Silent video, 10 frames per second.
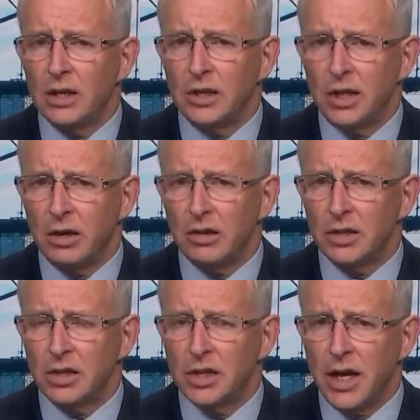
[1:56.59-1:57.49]

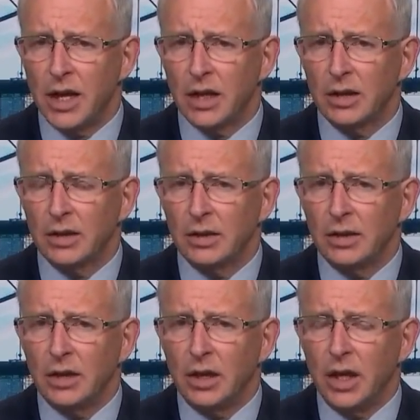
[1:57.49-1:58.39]
terrorist attack
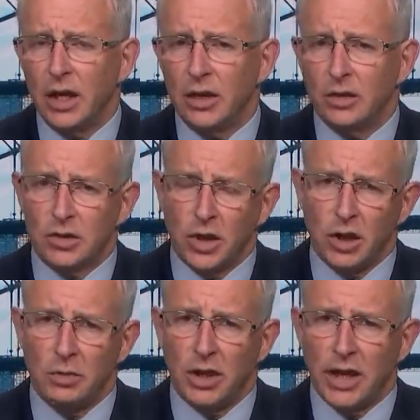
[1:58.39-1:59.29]
in
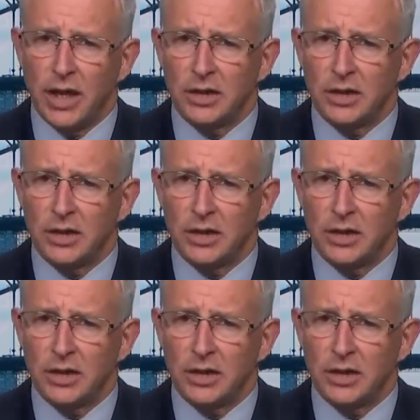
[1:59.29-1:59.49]
October last